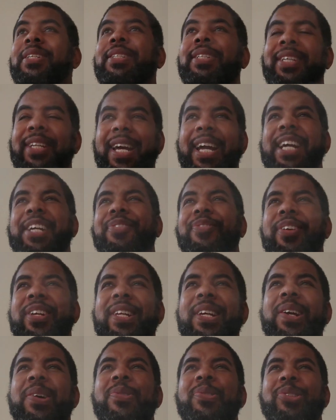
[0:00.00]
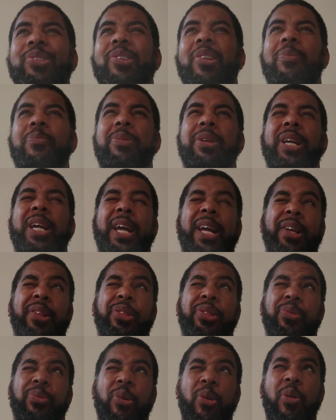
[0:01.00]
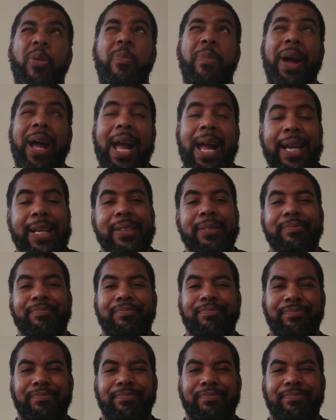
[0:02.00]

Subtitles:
Today's video is going to be a throwback.